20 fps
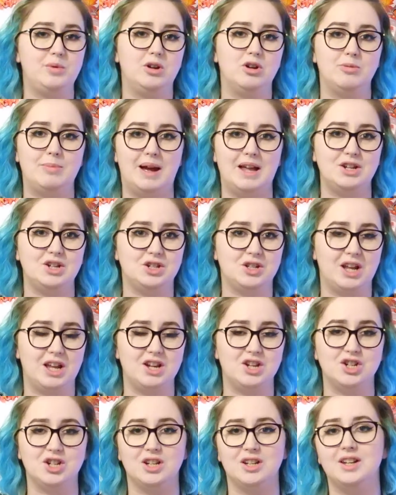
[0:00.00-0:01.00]
your
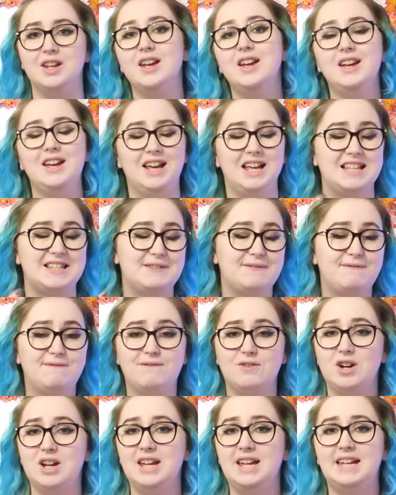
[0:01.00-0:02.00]
imagination. It's
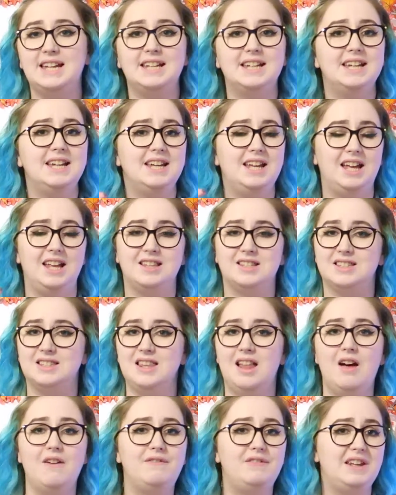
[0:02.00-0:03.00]
freeing, it's
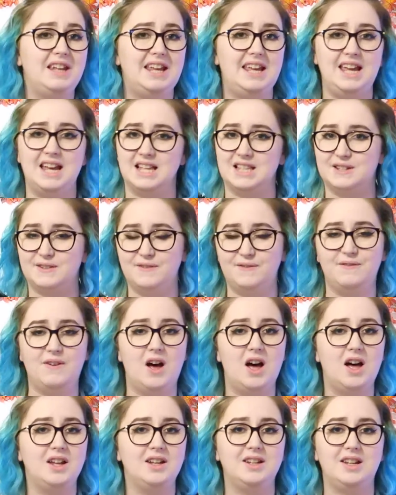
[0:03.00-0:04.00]
lovely, it's
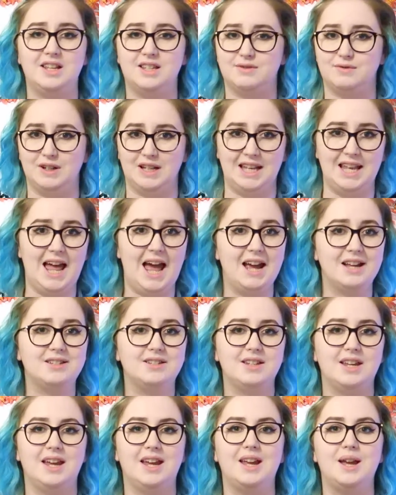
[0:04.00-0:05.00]
fun, it's
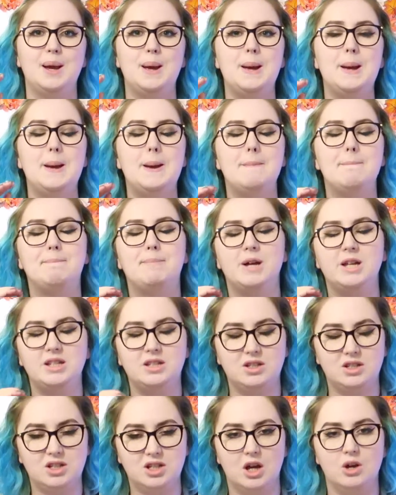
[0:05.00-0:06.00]
relaxing, but
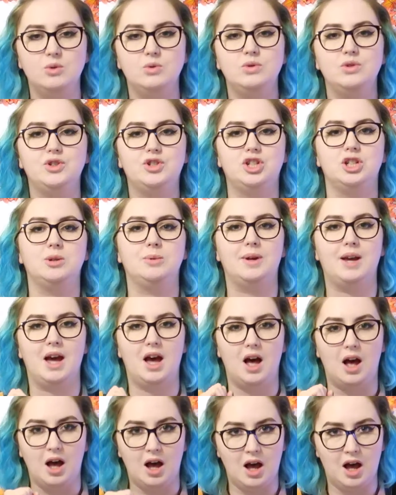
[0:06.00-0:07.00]
don't do it
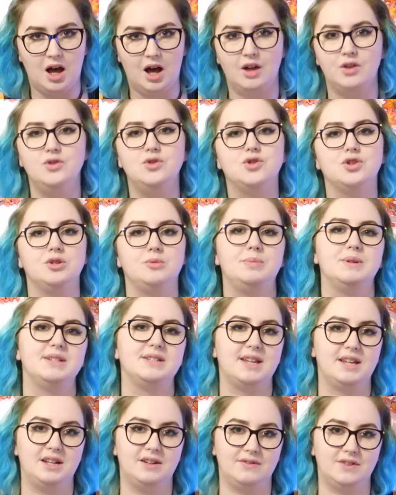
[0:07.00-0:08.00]

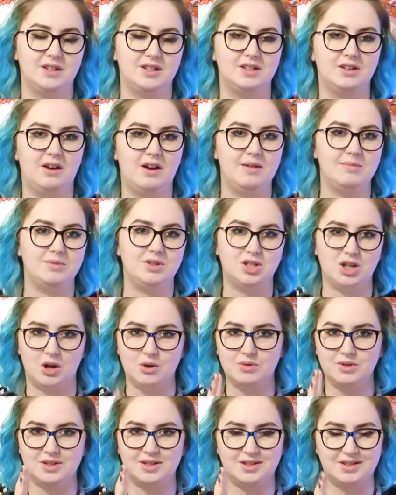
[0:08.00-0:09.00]
100% of the time.
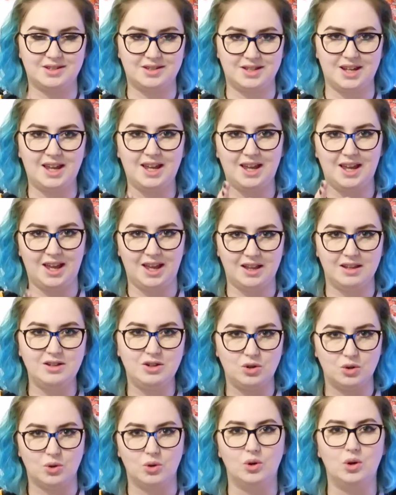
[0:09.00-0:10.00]
Don't sit in
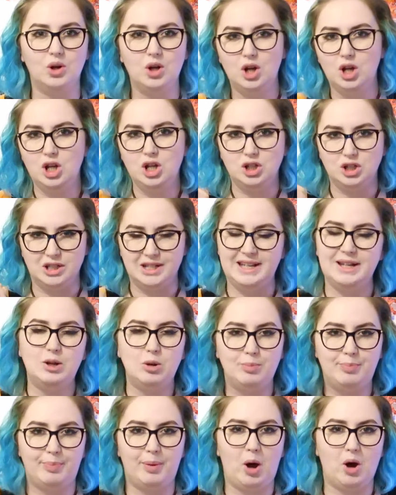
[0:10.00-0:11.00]
your little
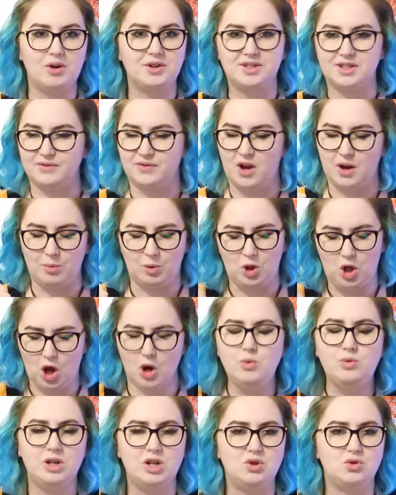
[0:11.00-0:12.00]
box of I will
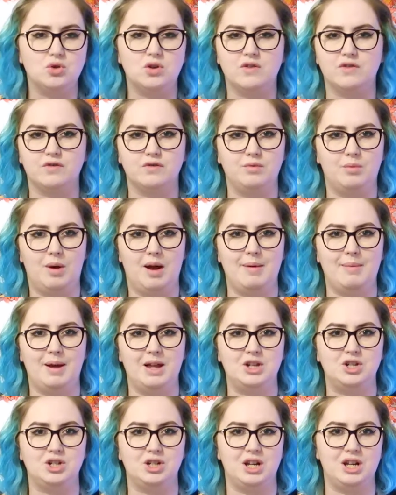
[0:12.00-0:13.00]
only draw from my
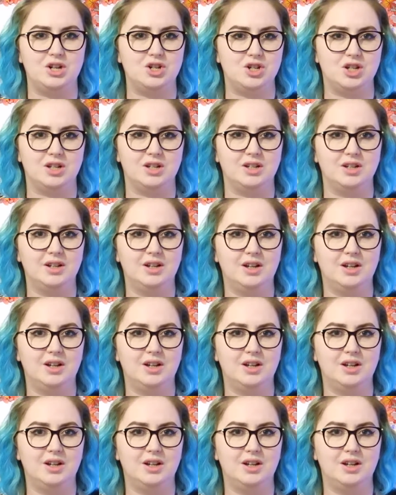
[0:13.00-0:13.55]
imagination.